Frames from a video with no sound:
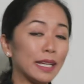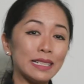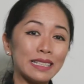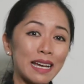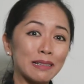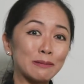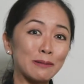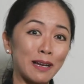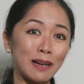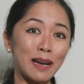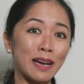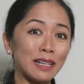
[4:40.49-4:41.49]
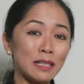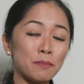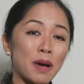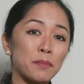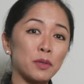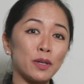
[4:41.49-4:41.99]
in that highly
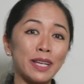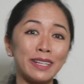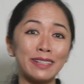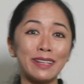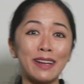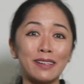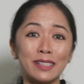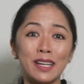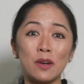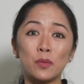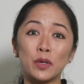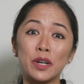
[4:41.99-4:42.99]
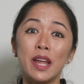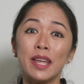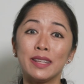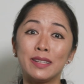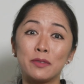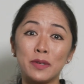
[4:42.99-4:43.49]
populated area where
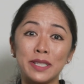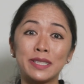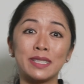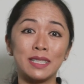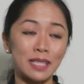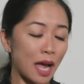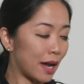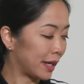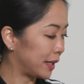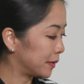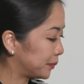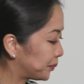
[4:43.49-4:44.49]
the risk is high.